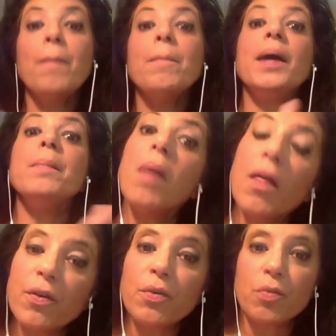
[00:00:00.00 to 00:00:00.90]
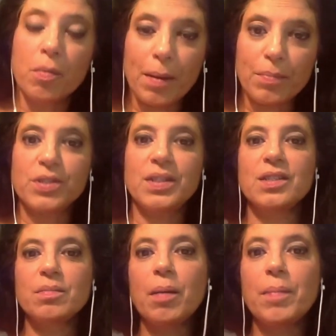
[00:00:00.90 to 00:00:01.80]
My mother remembers
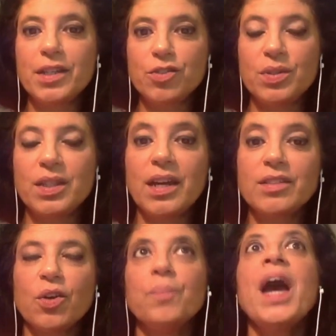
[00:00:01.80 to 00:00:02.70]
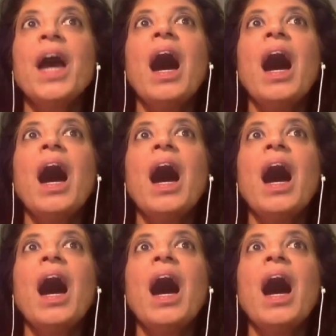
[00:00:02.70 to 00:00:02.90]
things about my history that I don't.